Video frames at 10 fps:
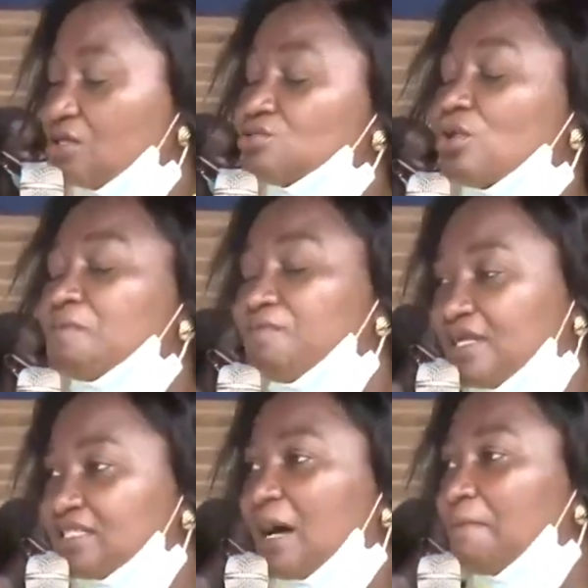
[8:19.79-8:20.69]
So
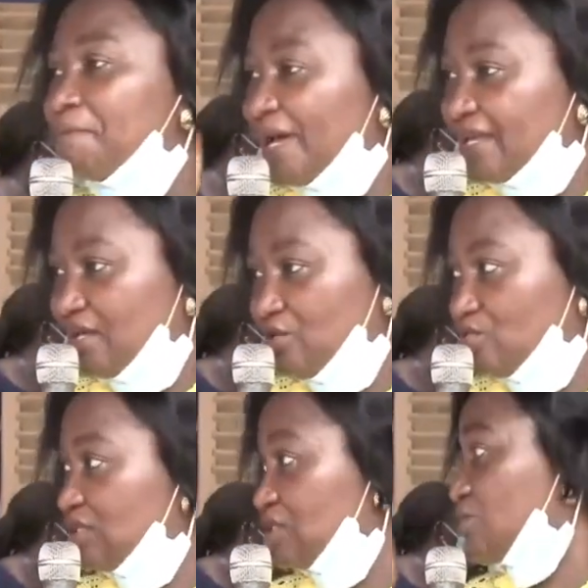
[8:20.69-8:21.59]
please, I'm begging
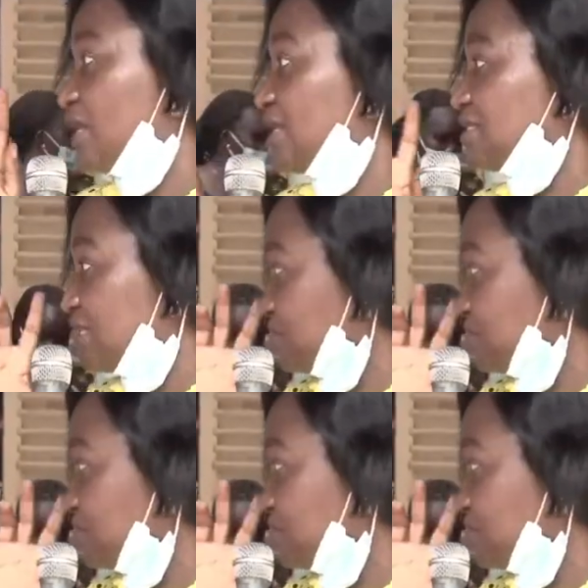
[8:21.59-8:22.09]
you, this one is a